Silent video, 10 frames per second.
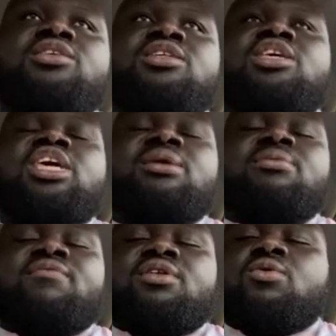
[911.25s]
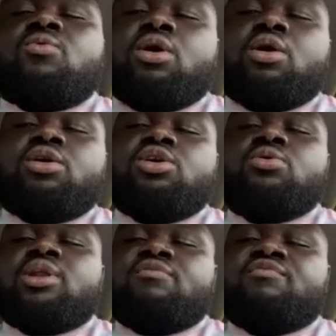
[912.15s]
Just keep giving the world
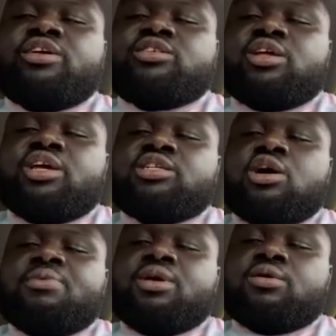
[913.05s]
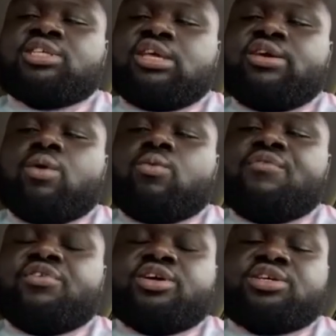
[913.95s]
you, and eventually it's gonna be your turn. You gotta
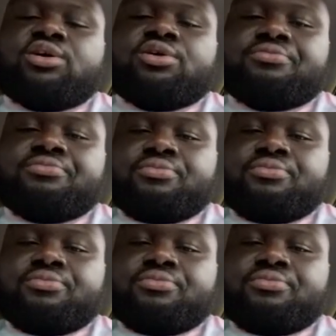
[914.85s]
wait for your turn.